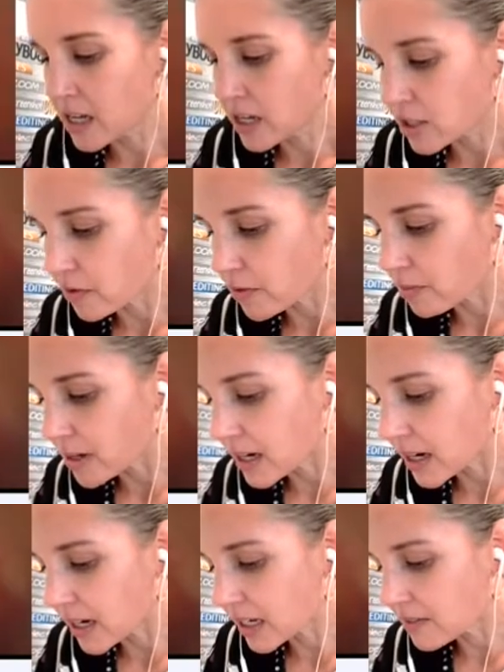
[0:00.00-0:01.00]
So from
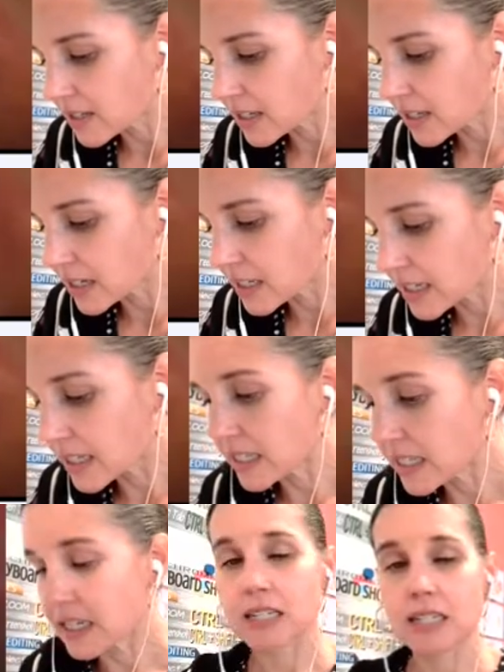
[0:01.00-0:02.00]
-6 to
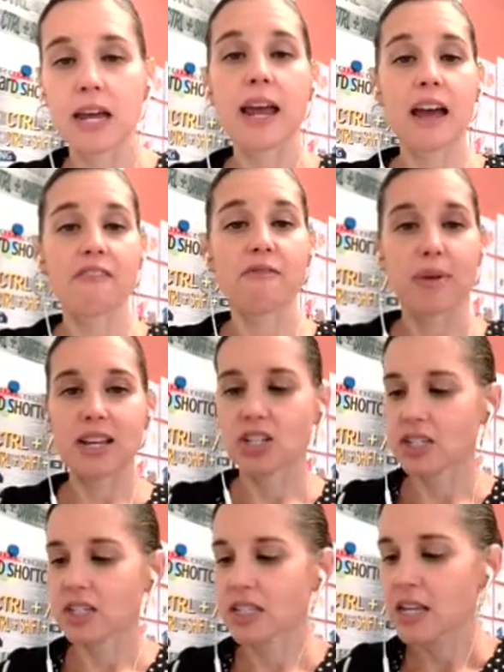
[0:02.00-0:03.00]
6, I have
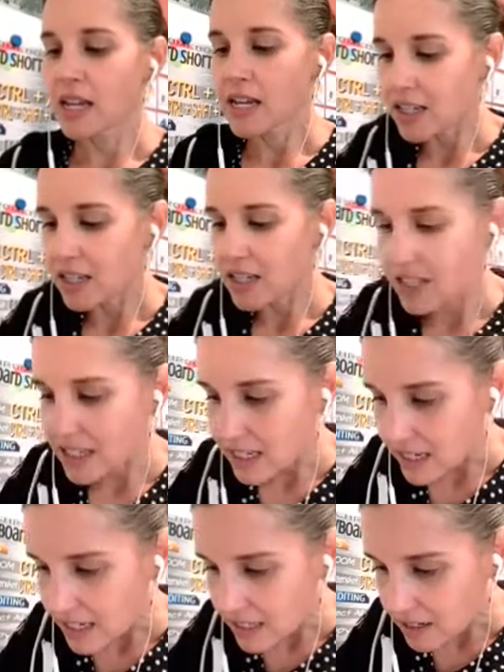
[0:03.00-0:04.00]
matches. Since this
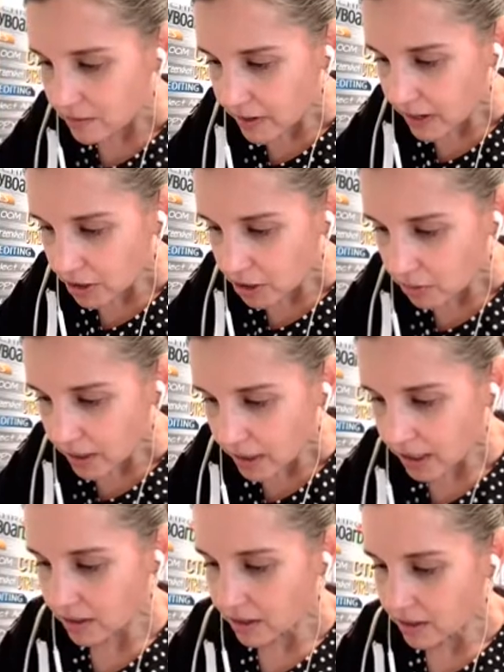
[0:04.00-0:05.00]
is a value right
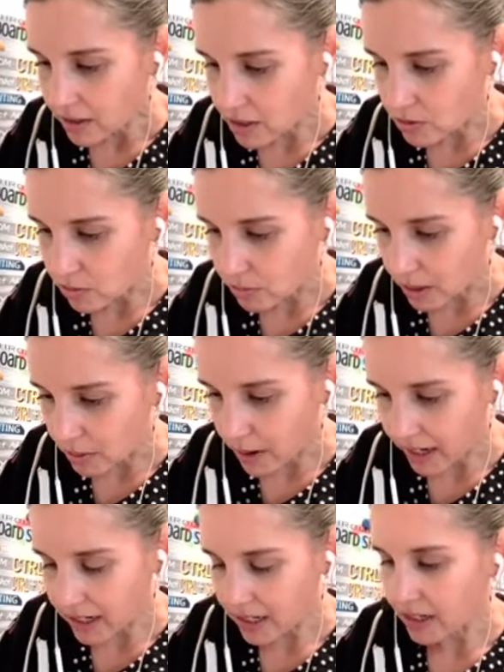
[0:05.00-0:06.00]
here, this will be a
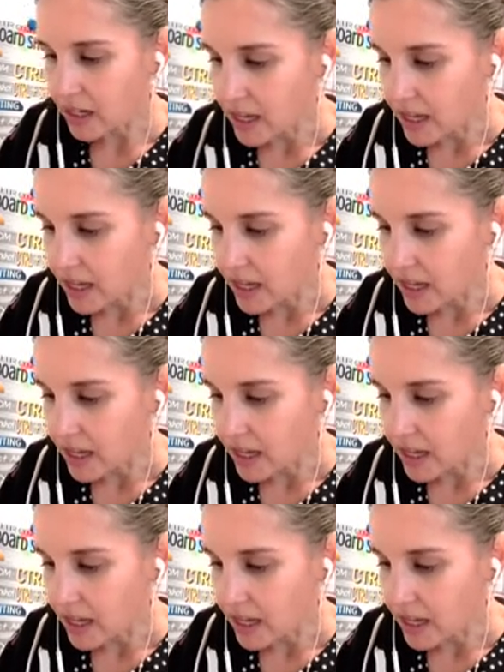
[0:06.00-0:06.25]
bracket.